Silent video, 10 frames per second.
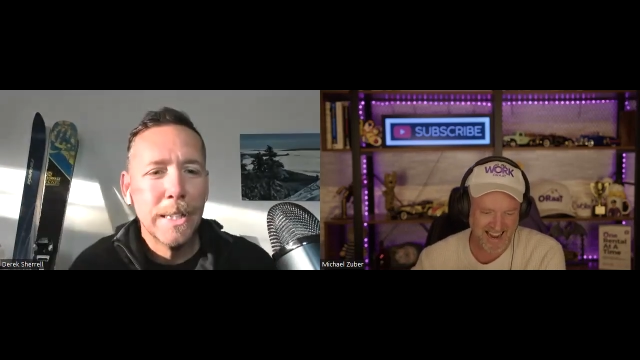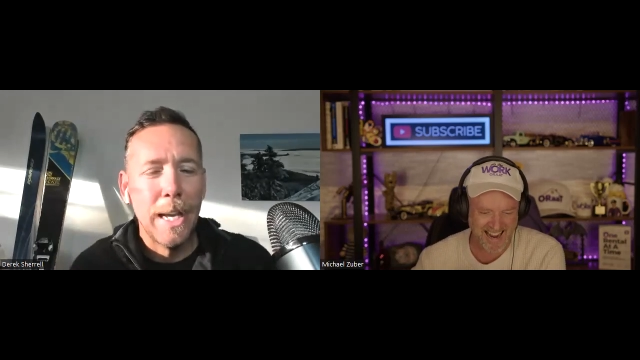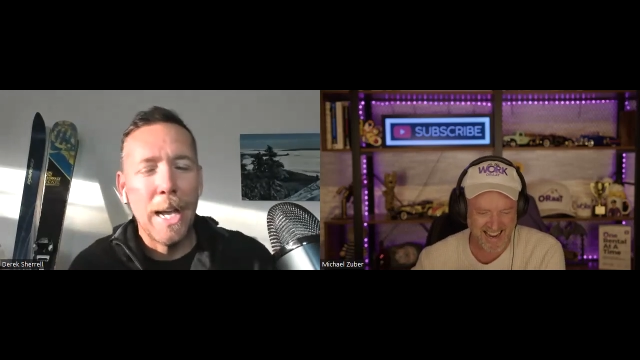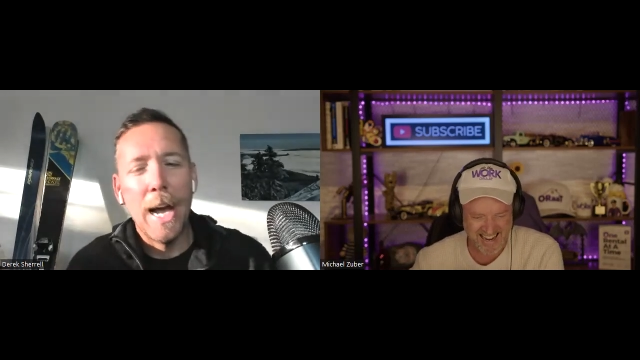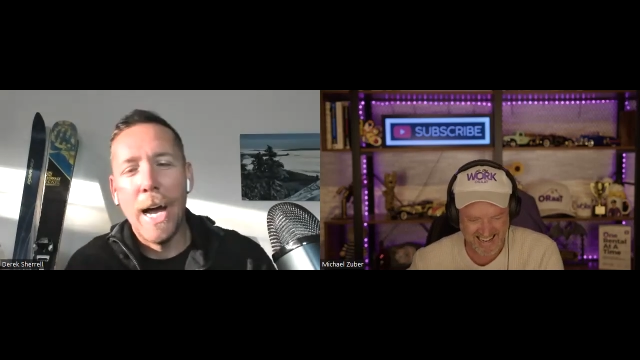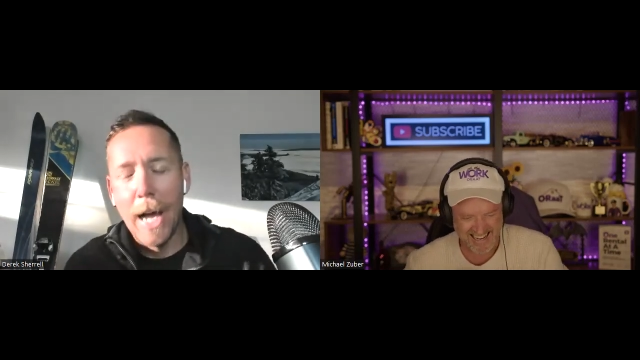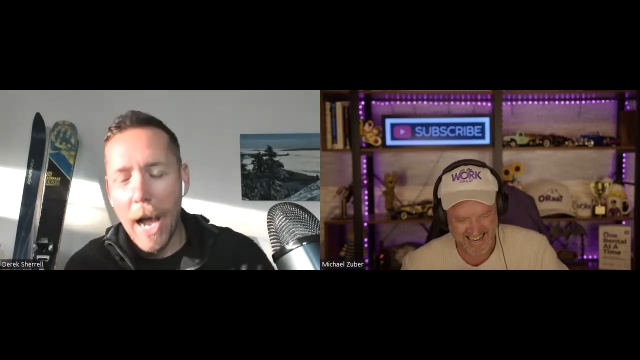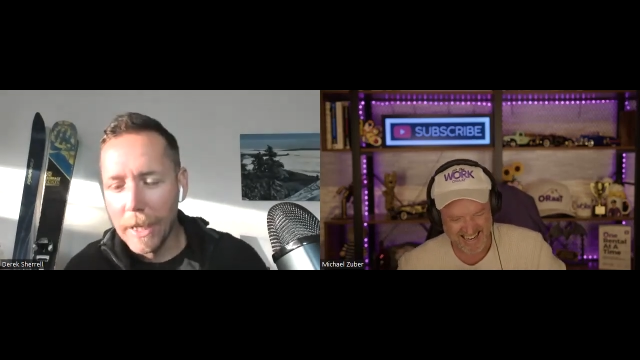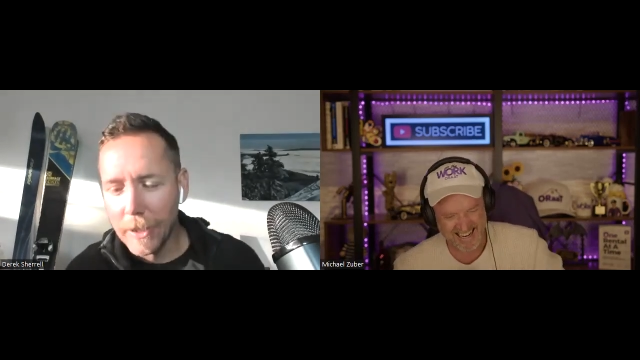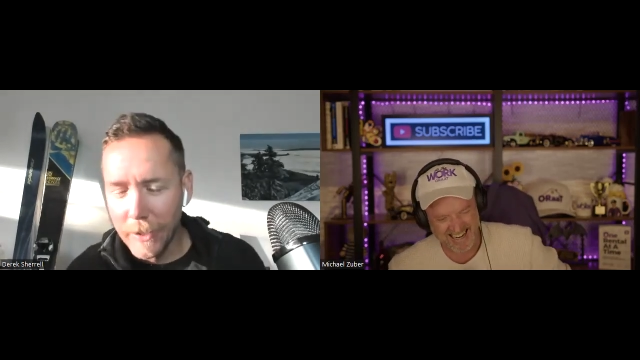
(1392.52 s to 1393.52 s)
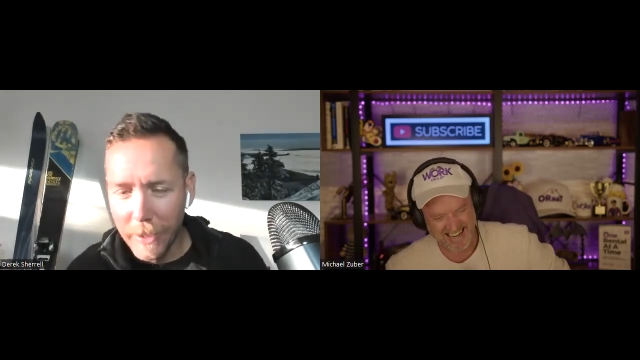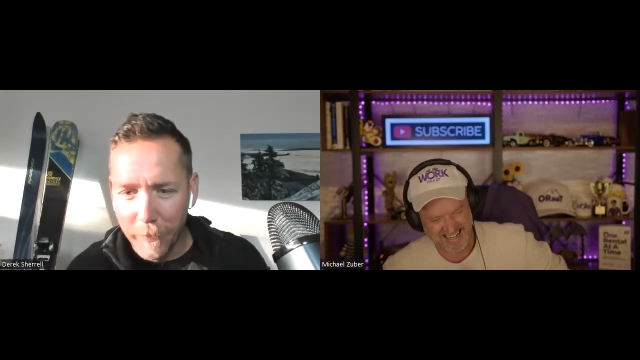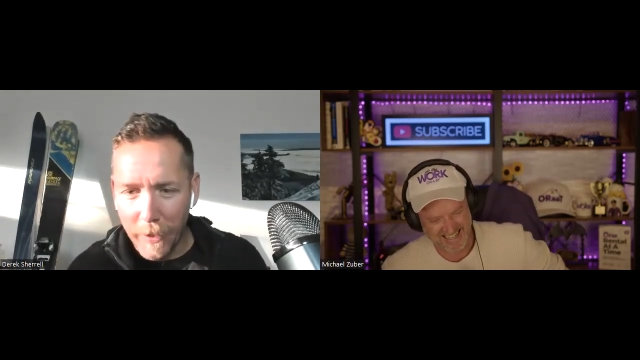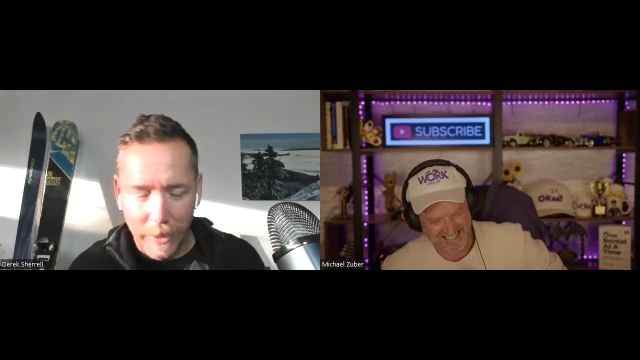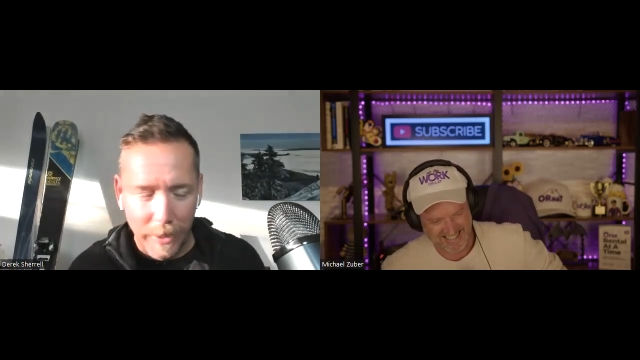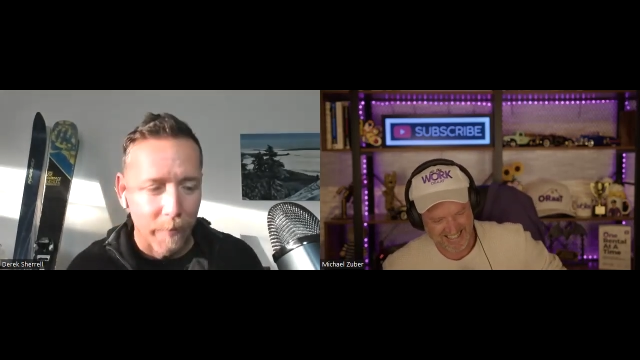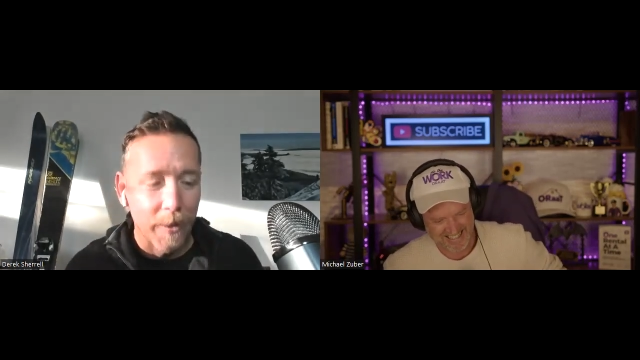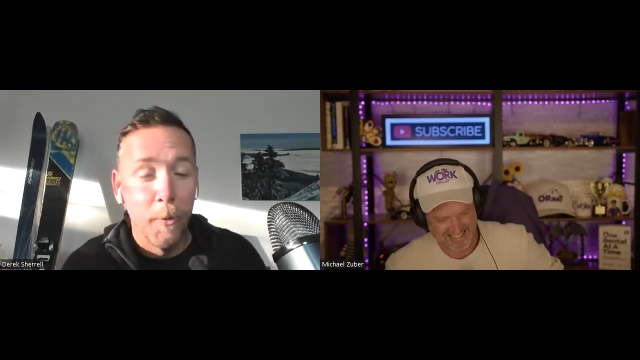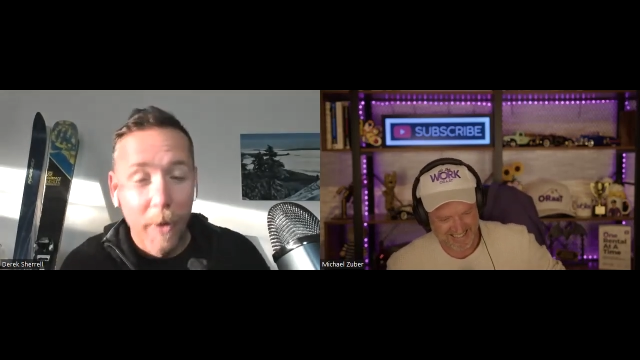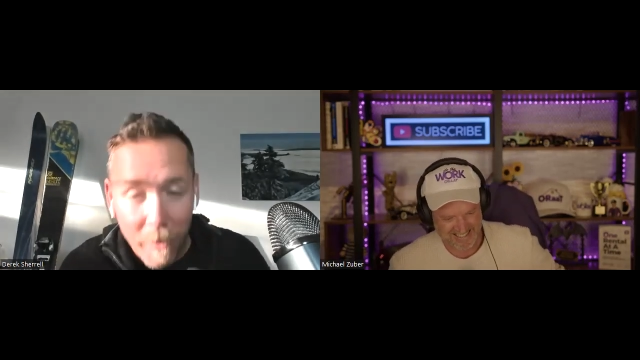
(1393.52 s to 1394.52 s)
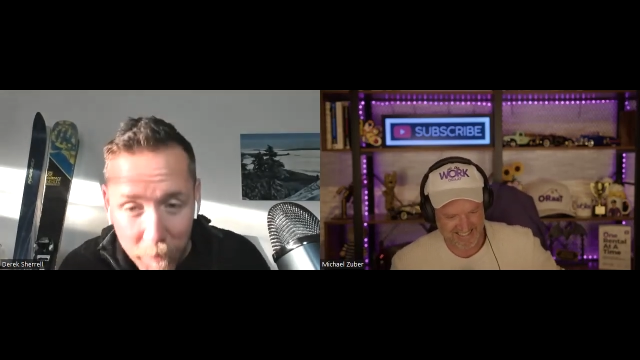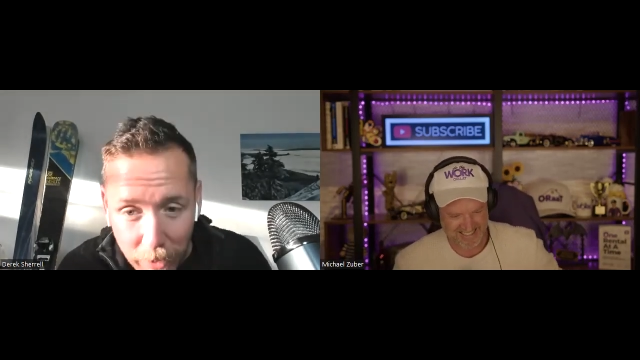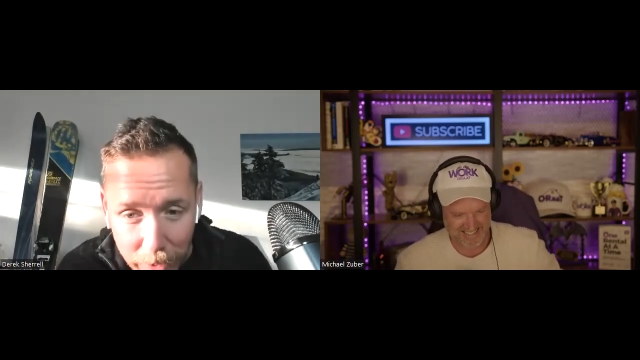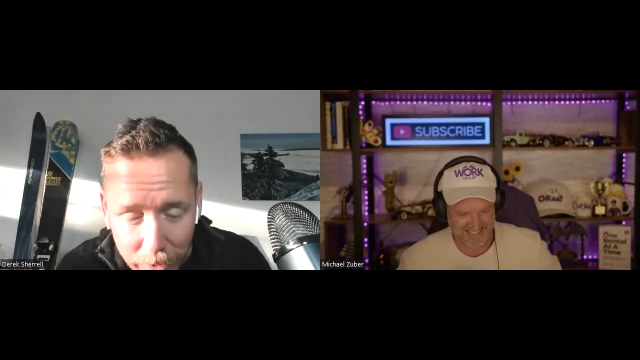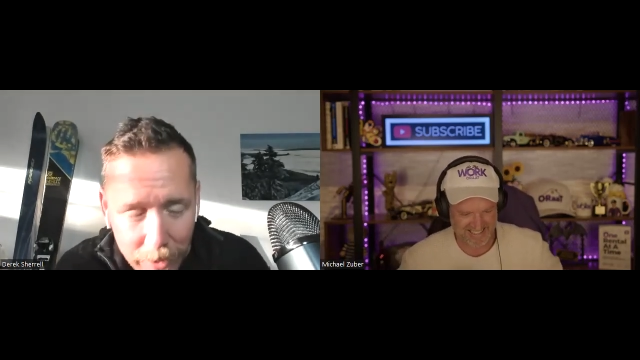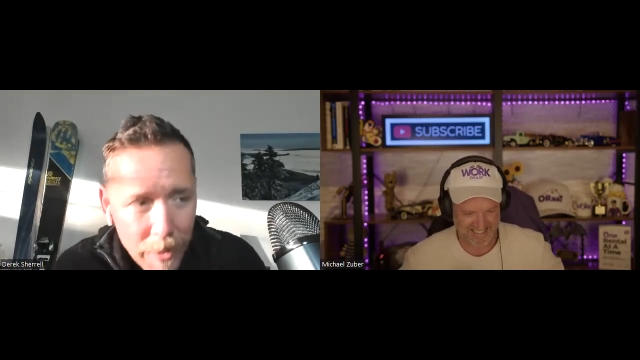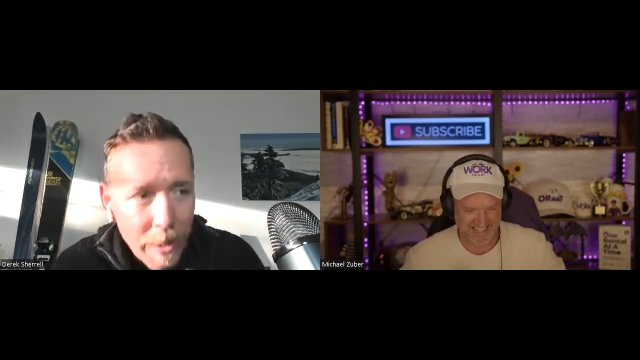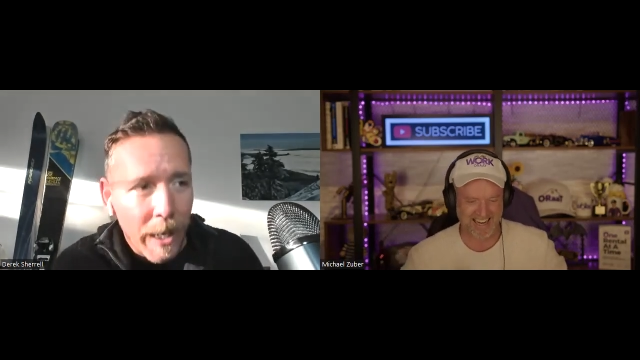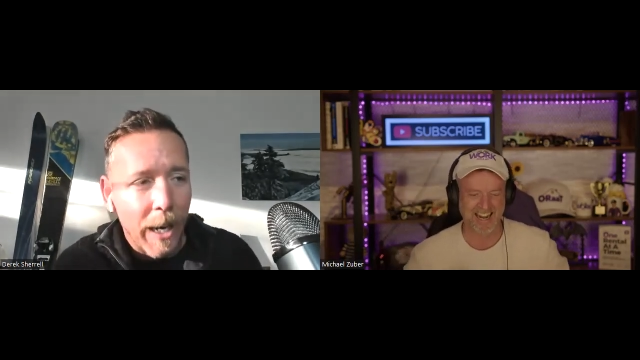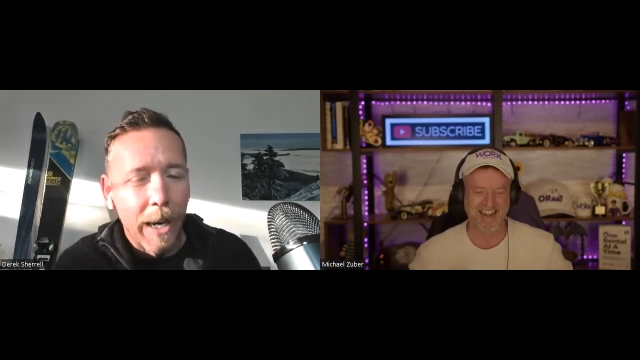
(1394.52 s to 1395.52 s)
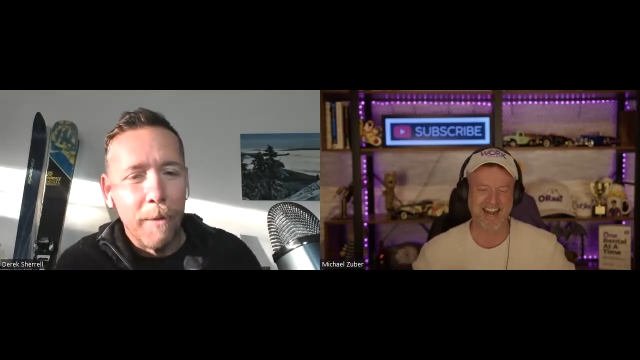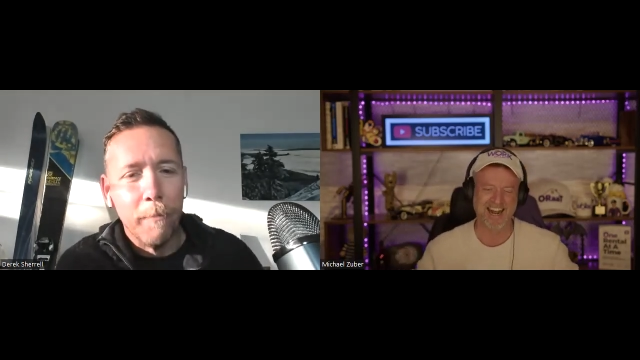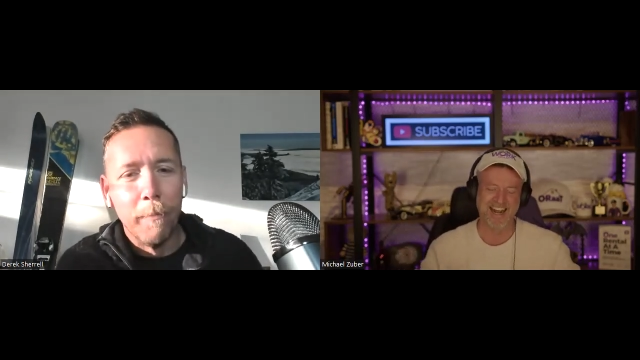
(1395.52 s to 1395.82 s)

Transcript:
Speaker 1: yeah, actually, funny enough, it will fit. Um,